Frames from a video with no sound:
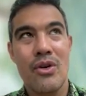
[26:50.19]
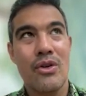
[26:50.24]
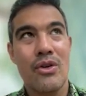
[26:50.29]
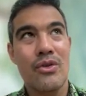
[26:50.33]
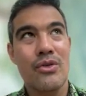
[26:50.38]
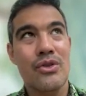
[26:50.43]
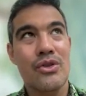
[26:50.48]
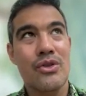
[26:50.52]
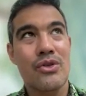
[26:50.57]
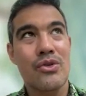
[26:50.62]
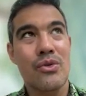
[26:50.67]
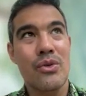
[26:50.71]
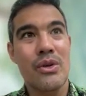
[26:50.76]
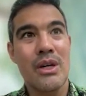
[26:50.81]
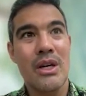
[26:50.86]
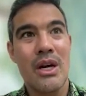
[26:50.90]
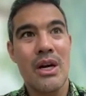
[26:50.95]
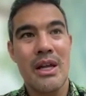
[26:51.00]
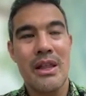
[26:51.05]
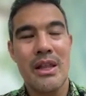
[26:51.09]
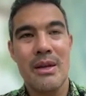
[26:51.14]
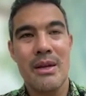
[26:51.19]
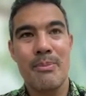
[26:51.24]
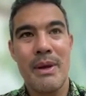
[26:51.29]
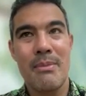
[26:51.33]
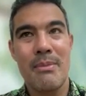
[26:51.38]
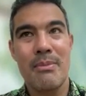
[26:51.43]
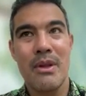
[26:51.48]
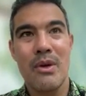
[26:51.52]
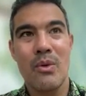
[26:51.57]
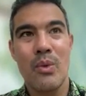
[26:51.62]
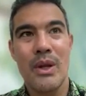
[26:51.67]
a good storyline that
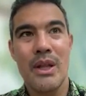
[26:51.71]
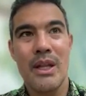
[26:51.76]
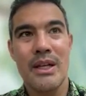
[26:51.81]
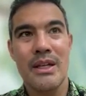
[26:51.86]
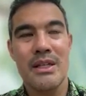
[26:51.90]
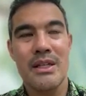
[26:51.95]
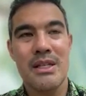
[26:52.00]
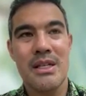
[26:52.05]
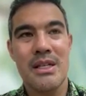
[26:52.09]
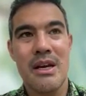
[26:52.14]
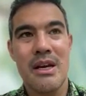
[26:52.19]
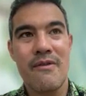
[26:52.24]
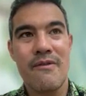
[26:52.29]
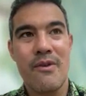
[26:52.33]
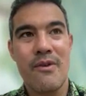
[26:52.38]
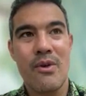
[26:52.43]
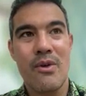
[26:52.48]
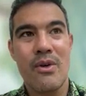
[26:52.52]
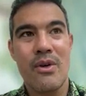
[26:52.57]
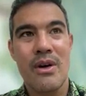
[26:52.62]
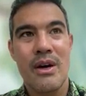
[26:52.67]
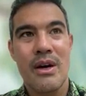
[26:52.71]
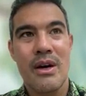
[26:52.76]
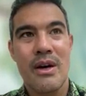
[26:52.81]
people are willing to stay for?